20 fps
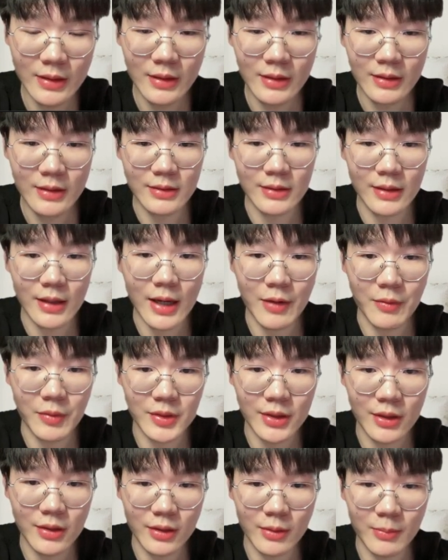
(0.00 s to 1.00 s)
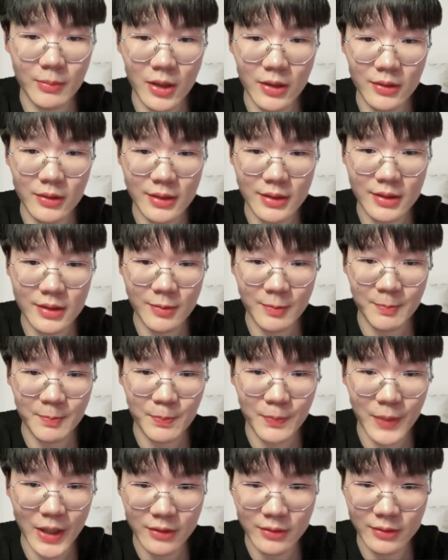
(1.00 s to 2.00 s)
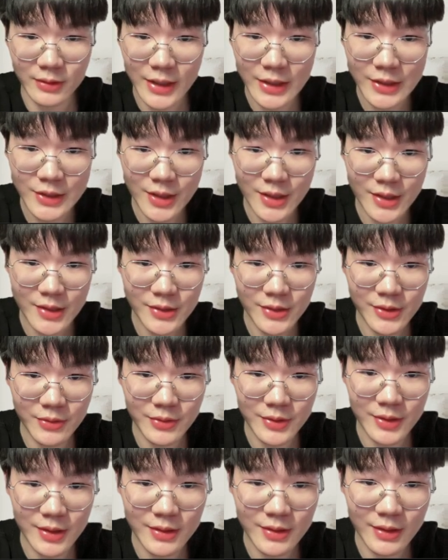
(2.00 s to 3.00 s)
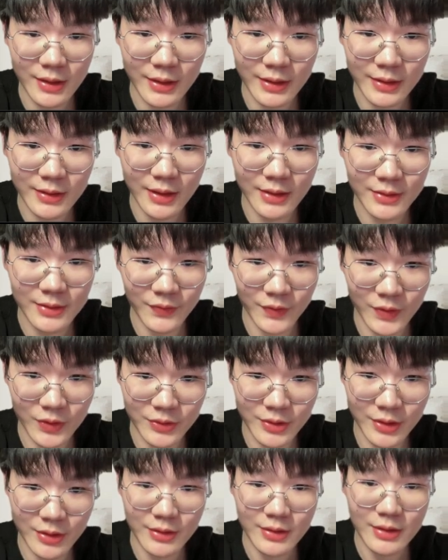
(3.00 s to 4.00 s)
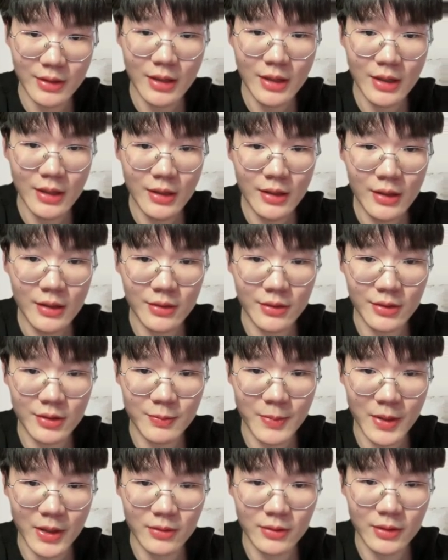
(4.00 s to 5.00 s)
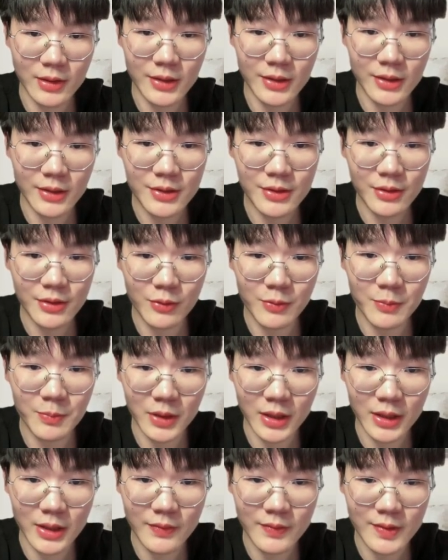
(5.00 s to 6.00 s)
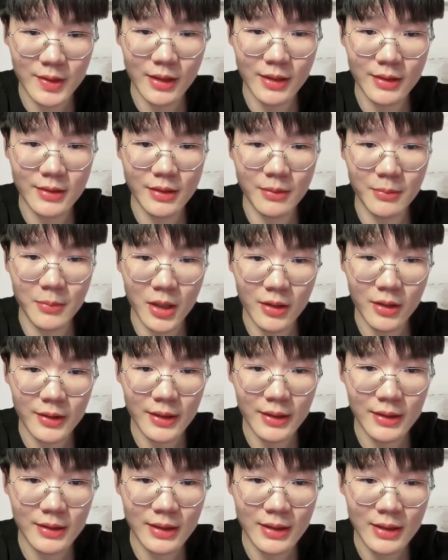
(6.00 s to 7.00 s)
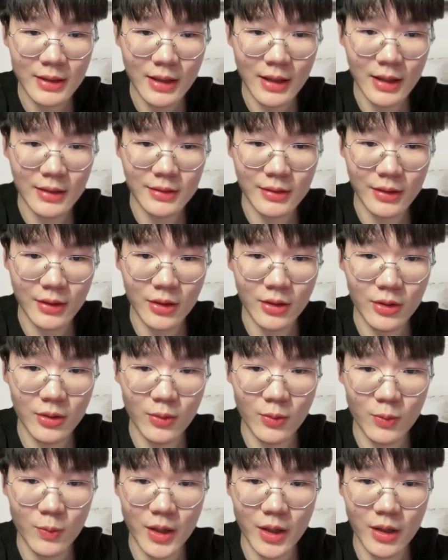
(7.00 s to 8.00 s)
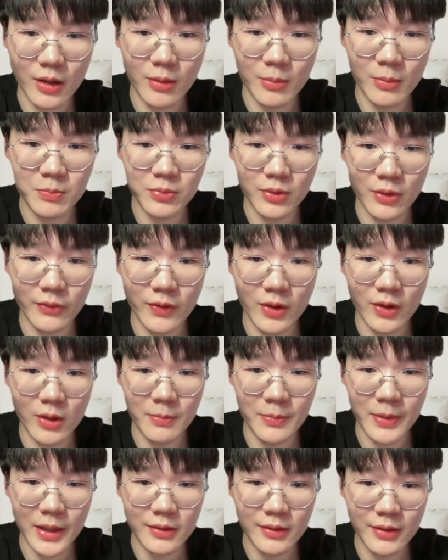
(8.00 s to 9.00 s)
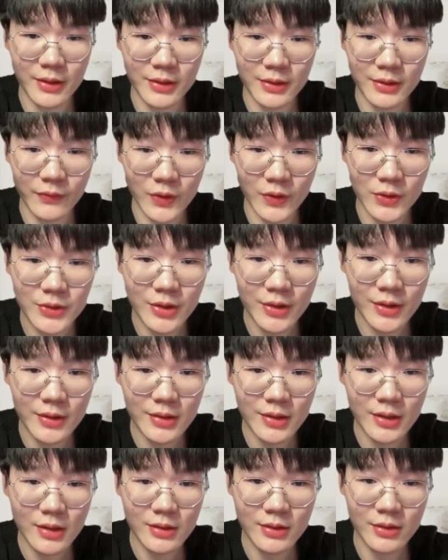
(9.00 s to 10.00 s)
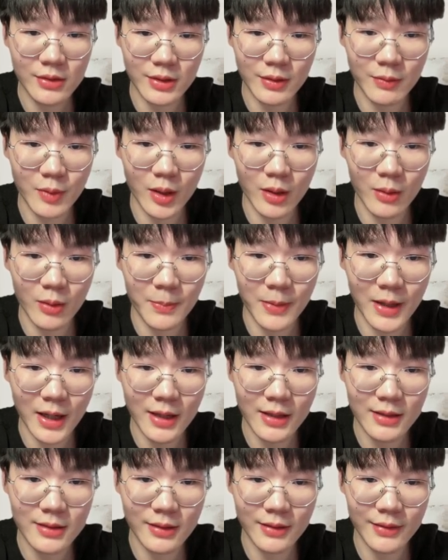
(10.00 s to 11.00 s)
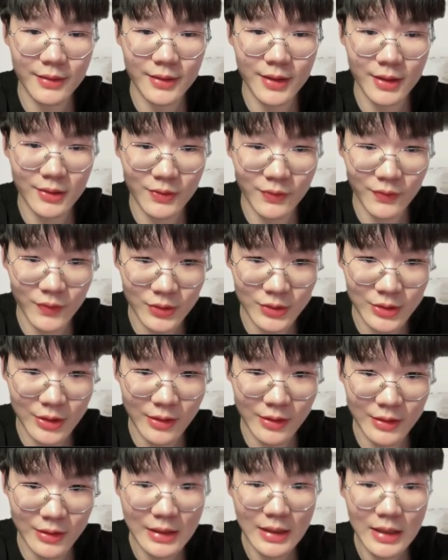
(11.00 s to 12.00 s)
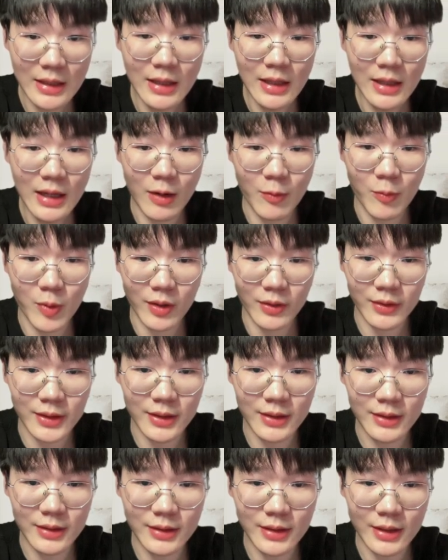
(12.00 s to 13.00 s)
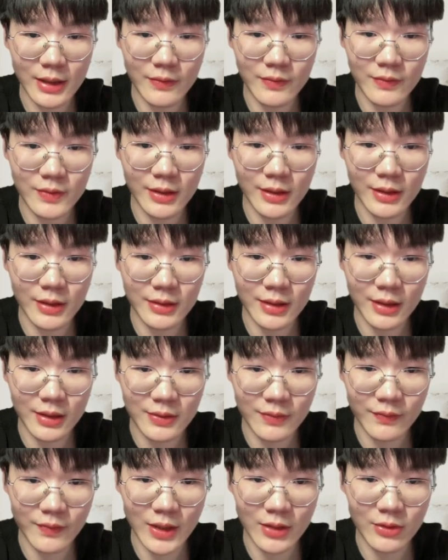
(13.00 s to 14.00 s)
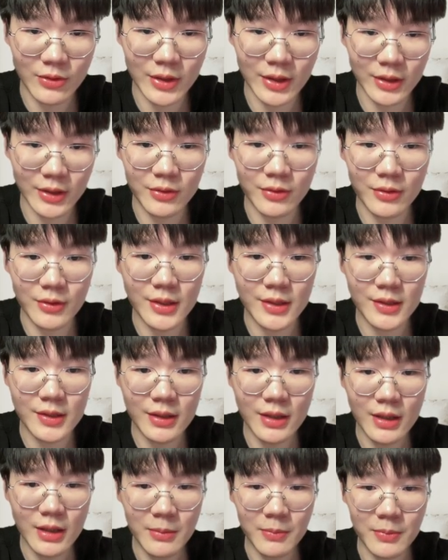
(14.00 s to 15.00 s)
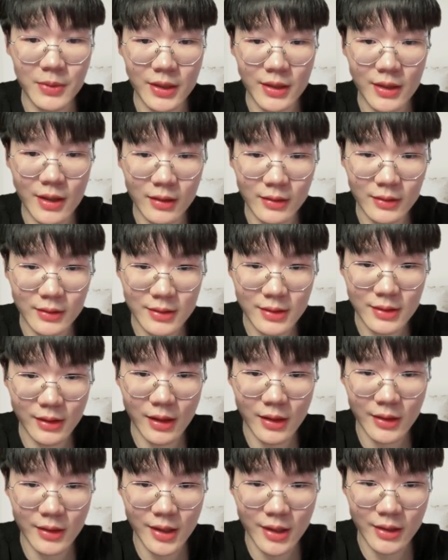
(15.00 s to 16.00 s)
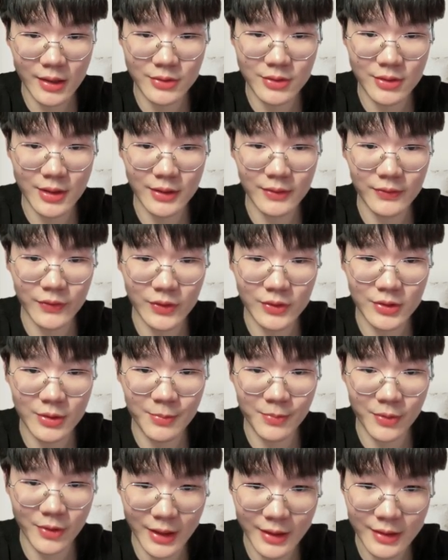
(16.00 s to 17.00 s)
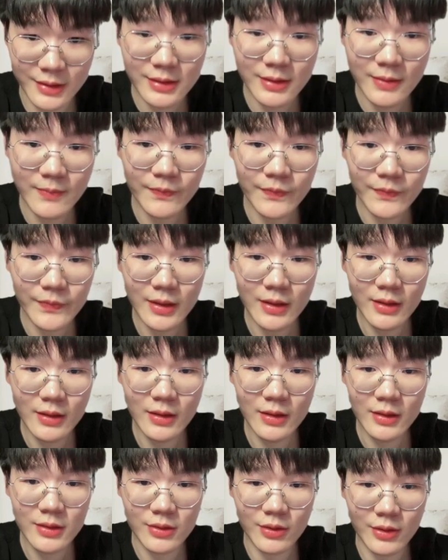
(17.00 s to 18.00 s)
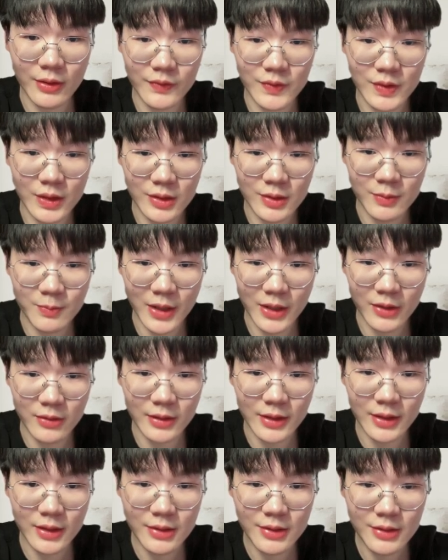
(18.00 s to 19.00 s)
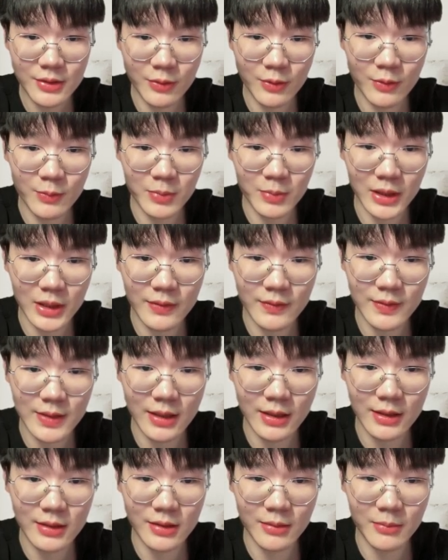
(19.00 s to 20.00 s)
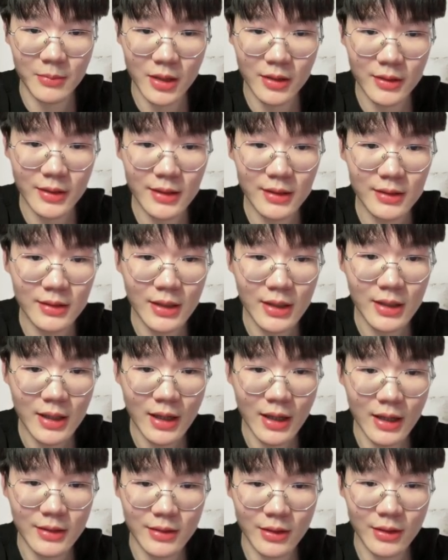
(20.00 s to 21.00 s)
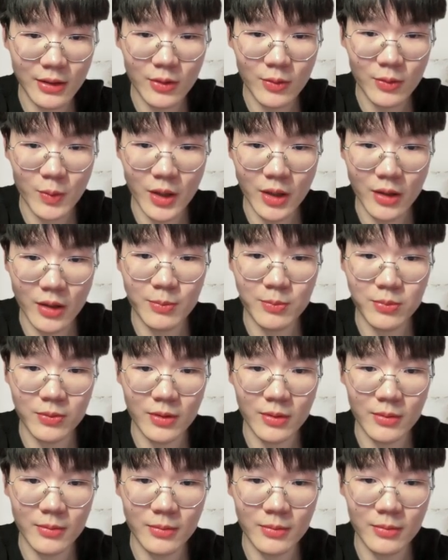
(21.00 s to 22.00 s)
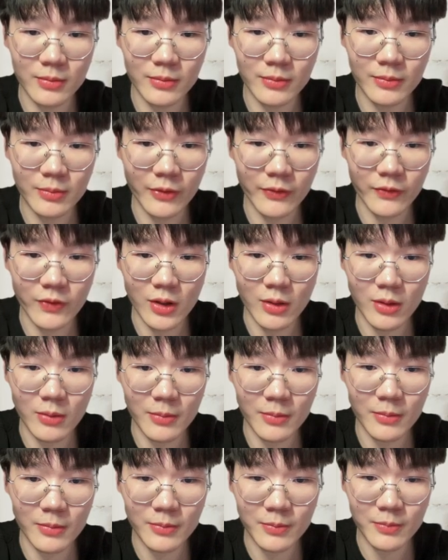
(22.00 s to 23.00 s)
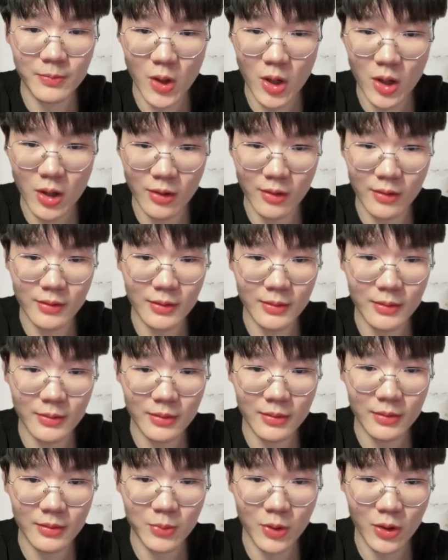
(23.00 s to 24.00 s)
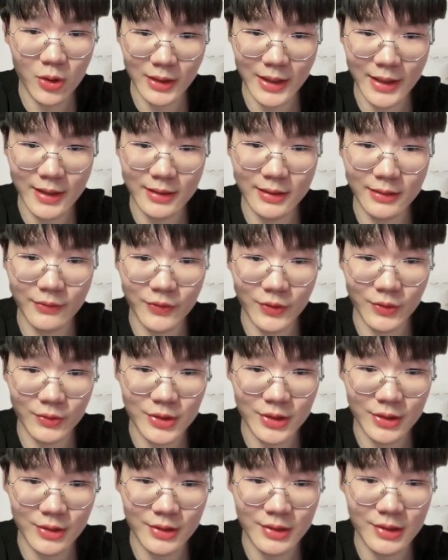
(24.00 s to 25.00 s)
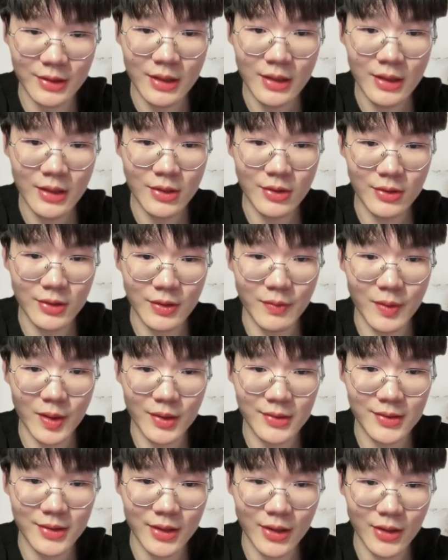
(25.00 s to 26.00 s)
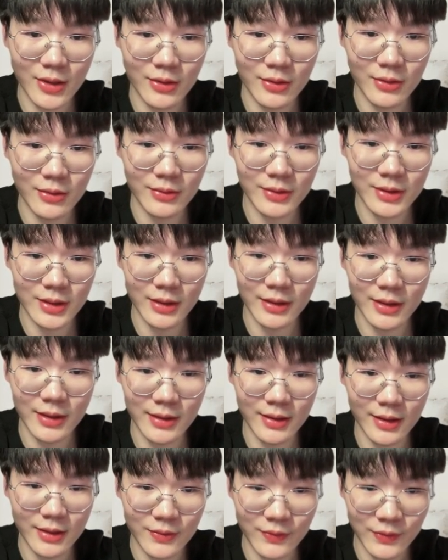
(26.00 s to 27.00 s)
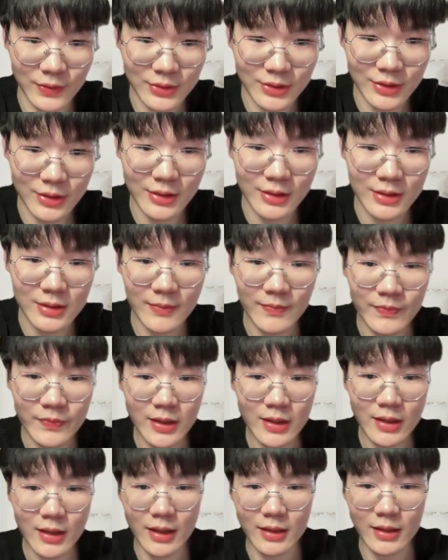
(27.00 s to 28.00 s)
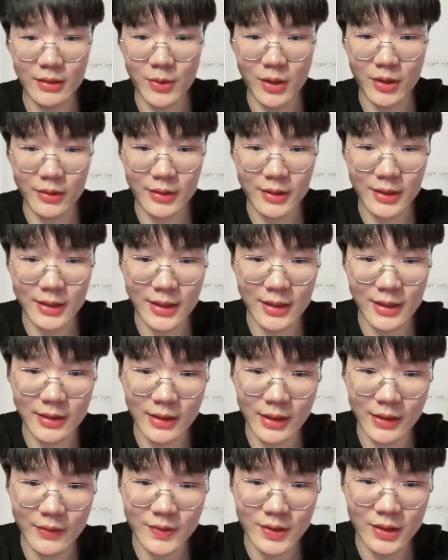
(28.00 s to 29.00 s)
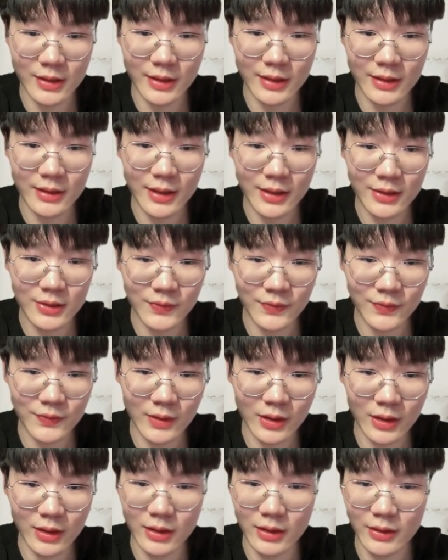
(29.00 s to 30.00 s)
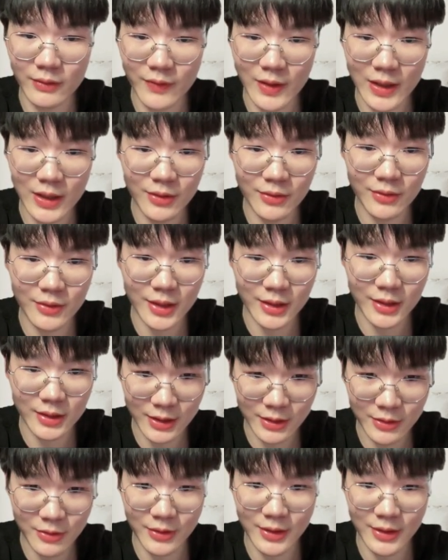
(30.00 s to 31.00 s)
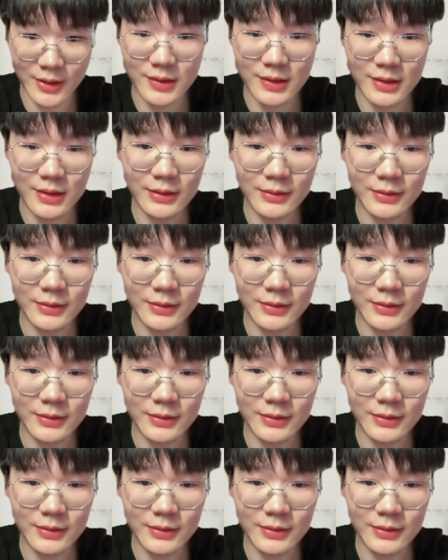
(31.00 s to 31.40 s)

Then I will talk about the speculations using the index futures. So speculators who believe that the market as a whole will perform better in the futures, so they will buy the index futures and will gain if the index value increased beyond the contract future price. So if the speculators who believe that the market as a whole will perform poorly in the futures, so they will sell the index futures and will gain if the index value decreased.